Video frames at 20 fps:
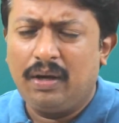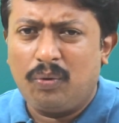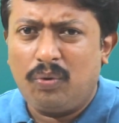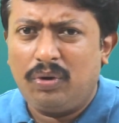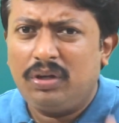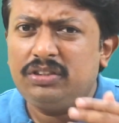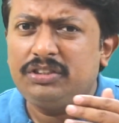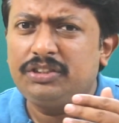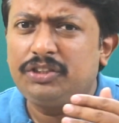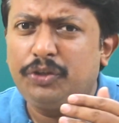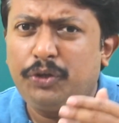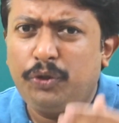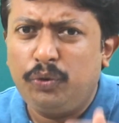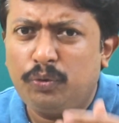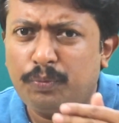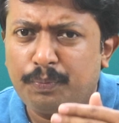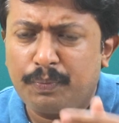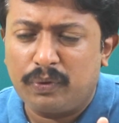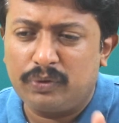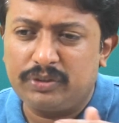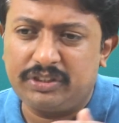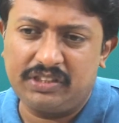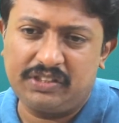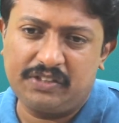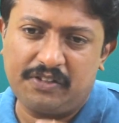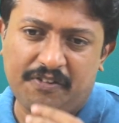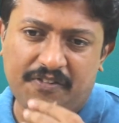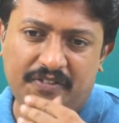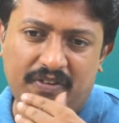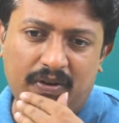What is due
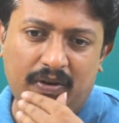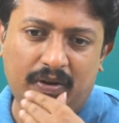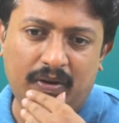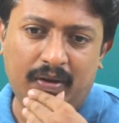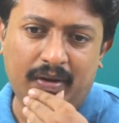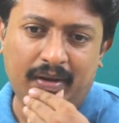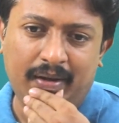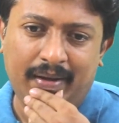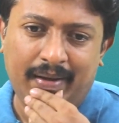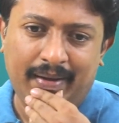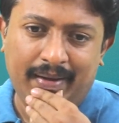process of law?